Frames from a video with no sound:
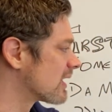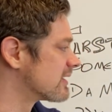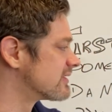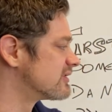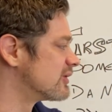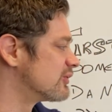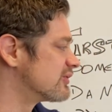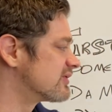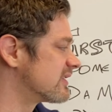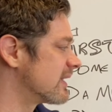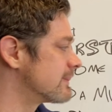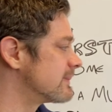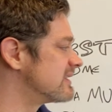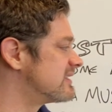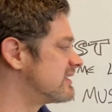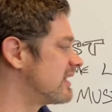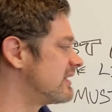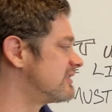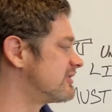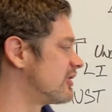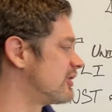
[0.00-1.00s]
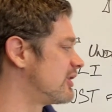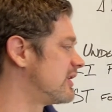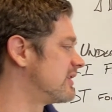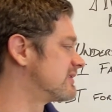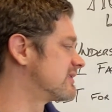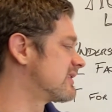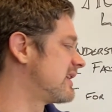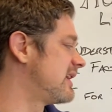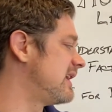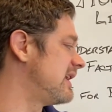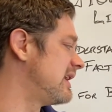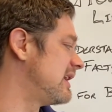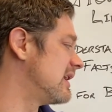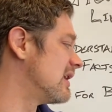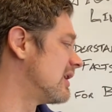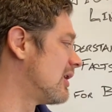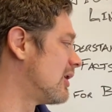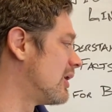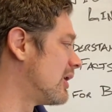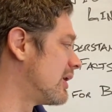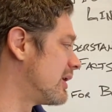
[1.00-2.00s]
So segmentation is
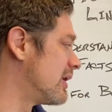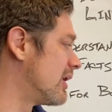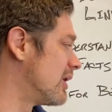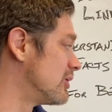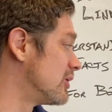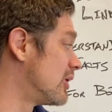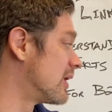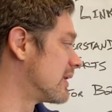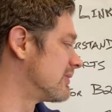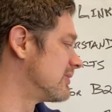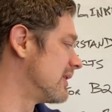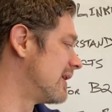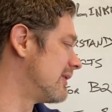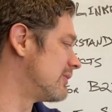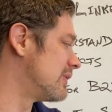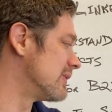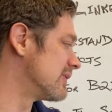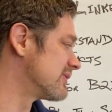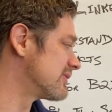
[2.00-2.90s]
key on a lot of levels.